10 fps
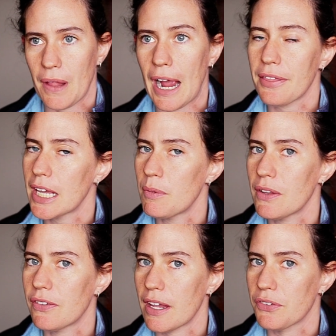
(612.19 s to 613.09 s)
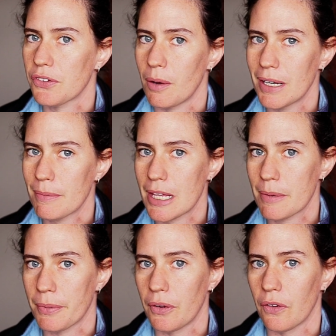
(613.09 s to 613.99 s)
I think we'd save so many
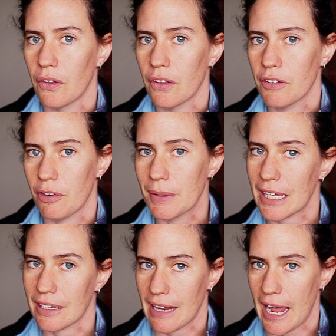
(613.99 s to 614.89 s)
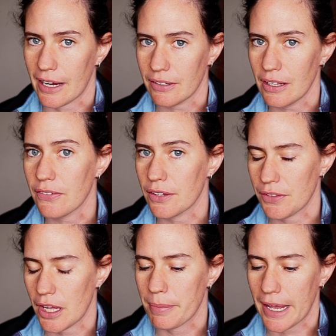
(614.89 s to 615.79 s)
people from getting into accidents if
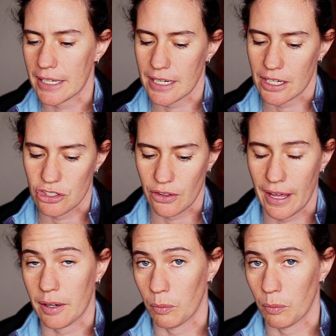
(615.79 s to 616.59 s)
they'd pay attention to that.